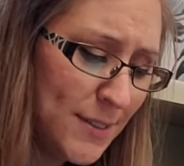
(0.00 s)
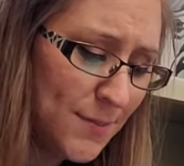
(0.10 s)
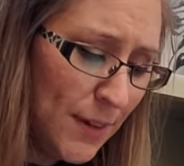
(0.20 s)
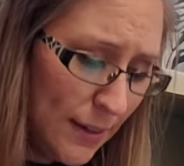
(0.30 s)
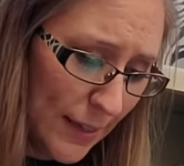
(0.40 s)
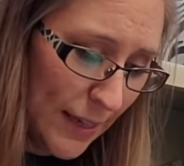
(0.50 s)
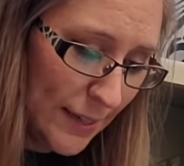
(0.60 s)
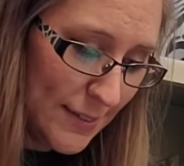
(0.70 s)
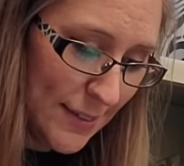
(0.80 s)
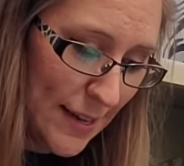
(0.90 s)

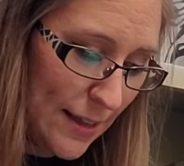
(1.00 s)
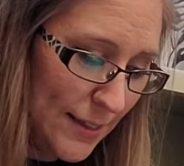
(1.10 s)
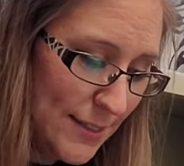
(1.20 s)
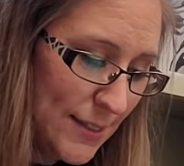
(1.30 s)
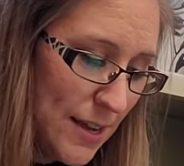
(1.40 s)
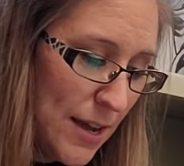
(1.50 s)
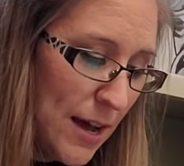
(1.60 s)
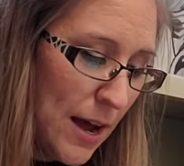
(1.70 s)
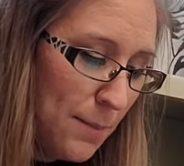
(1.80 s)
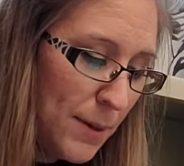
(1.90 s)
feeling, said Alice.
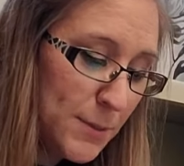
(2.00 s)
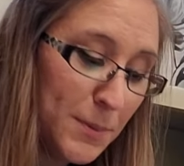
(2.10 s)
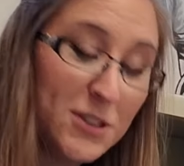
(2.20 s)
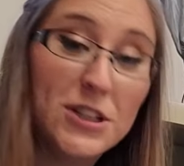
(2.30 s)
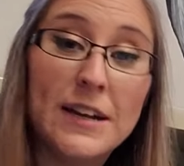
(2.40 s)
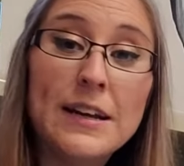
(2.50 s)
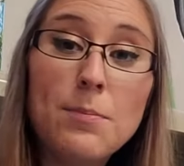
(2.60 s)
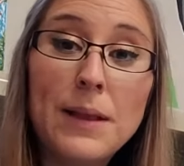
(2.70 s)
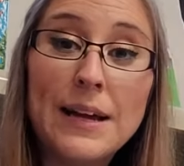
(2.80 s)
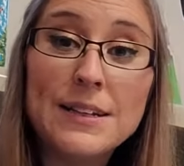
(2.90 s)
I must be shutting
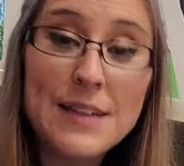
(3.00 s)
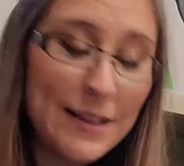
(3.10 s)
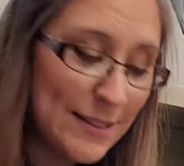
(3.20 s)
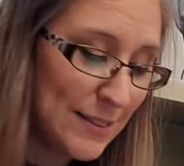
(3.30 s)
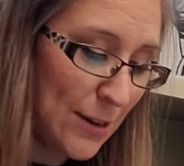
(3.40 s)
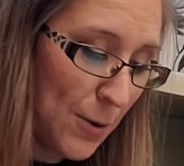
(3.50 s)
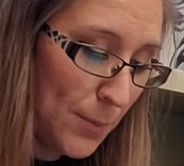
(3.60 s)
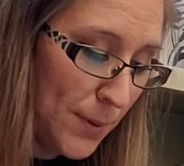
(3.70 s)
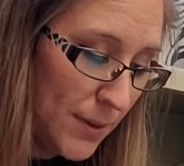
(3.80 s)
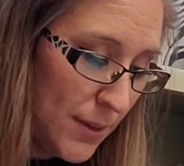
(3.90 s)
up like a
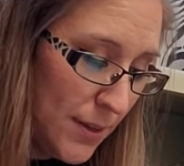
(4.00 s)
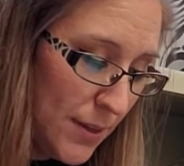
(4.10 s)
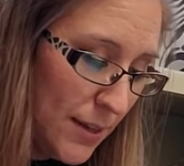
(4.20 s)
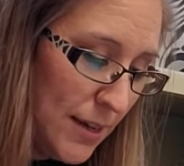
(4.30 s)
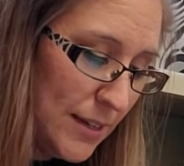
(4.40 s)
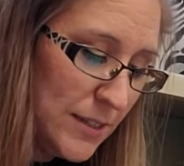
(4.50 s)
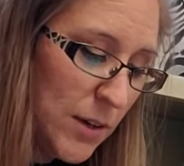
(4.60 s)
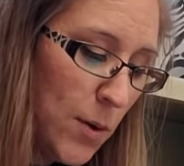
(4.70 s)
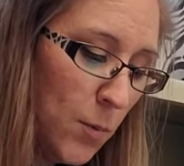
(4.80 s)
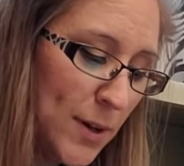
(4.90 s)
telescope. And
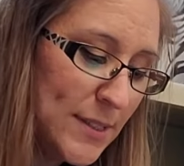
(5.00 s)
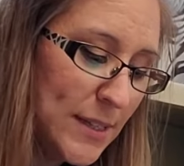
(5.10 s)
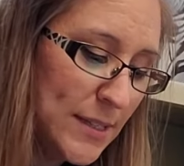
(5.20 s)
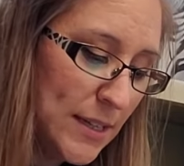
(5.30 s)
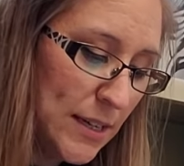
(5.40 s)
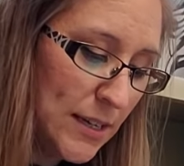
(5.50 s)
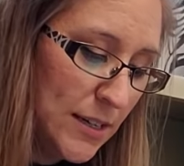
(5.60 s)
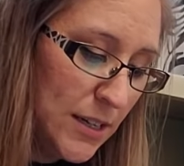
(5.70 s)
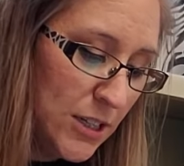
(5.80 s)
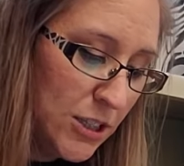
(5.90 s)
so it was indeed.
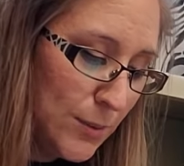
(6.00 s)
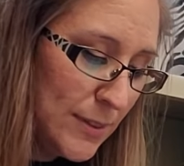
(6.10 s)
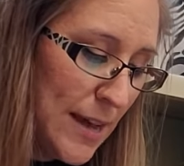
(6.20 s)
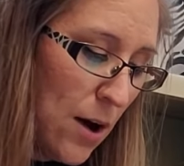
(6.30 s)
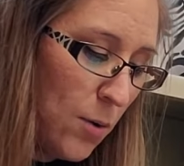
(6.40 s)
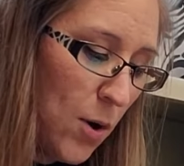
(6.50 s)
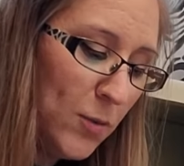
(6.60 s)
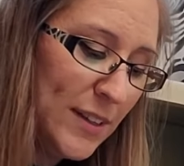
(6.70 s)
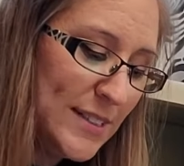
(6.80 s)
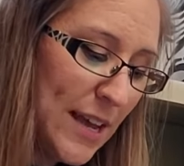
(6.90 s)
She was now
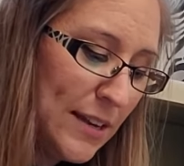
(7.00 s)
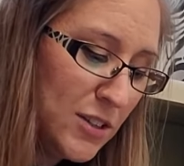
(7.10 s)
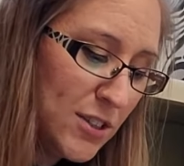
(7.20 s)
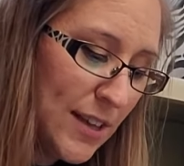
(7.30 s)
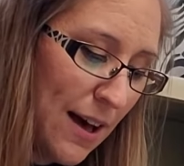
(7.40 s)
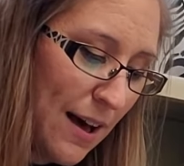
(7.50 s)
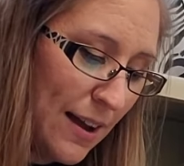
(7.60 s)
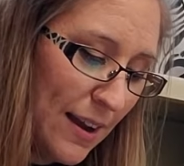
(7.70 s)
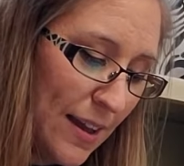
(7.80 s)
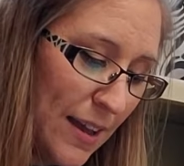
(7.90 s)
only ten inches
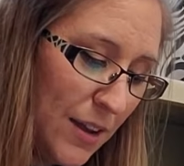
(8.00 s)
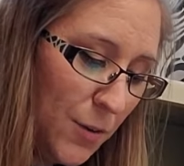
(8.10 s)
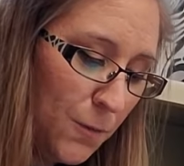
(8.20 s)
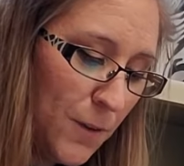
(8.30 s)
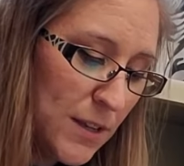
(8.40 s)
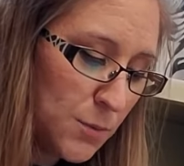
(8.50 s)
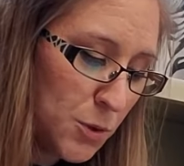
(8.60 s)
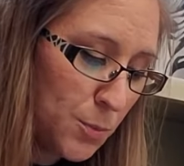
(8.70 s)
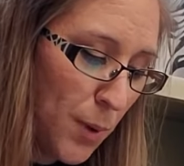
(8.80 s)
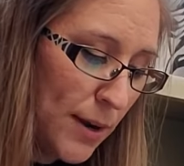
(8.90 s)
high, and her face
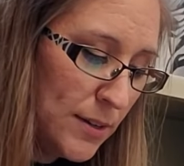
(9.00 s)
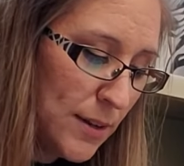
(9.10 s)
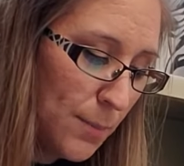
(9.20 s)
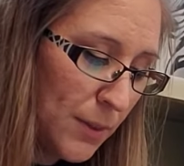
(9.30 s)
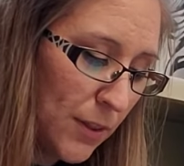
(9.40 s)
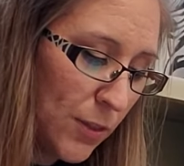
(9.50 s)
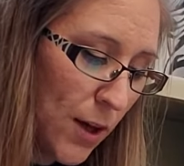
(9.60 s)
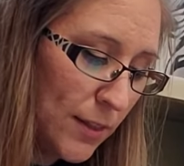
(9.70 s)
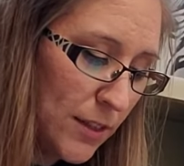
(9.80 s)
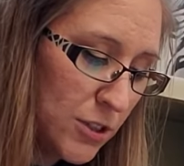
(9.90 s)
was brightened up at the
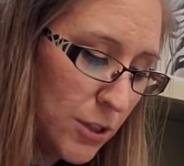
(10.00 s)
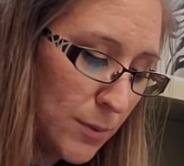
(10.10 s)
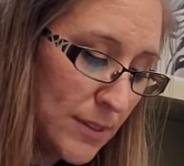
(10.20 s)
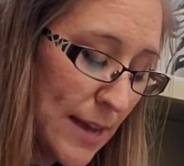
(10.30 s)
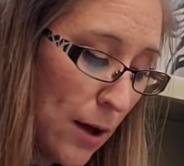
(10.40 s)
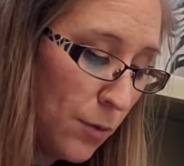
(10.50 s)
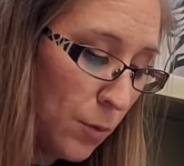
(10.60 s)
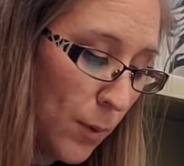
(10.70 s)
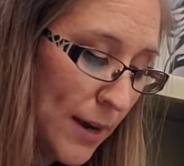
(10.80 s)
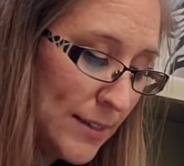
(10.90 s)
thought that she was now the
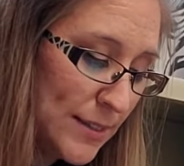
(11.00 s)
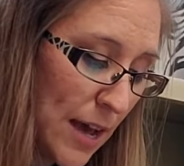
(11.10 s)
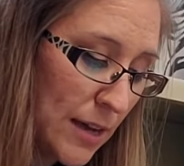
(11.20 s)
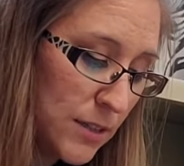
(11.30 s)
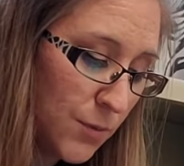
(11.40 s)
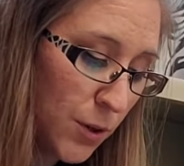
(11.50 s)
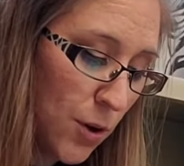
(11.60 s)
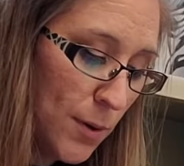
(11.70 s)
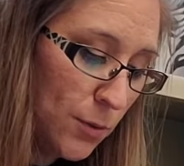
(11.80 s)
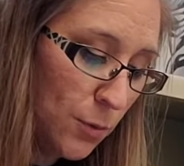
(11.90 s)
right size for
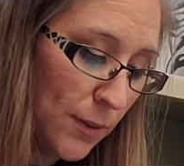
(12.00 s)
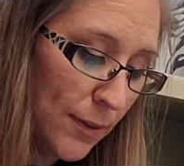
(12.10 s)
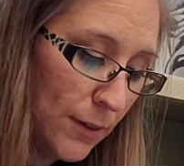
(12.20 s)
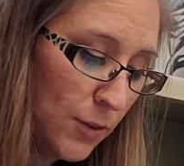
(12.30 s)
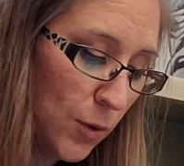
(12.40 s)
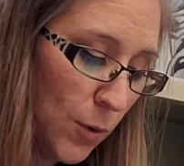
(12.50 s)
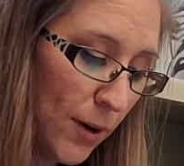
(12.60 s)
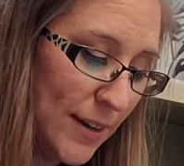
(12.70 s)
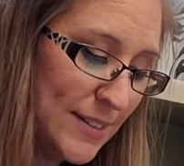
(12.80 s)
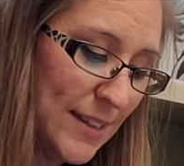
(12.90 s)
going through the little door
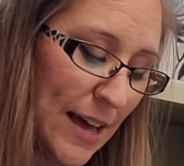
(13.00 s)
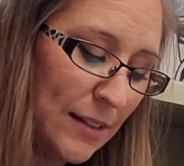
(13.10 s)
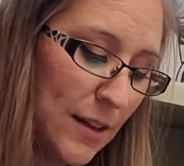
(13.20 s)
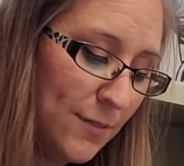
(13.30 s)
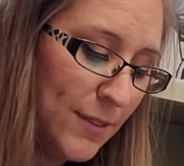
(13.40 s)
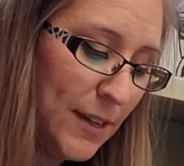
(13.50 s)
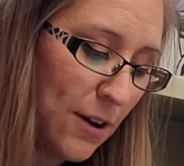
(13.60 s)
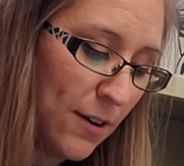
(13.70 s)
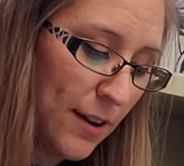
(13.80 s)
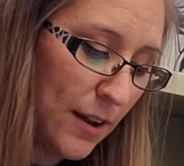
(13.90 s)
into that lovely
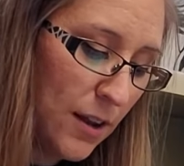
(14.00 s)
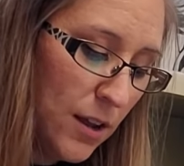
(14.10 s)
garden.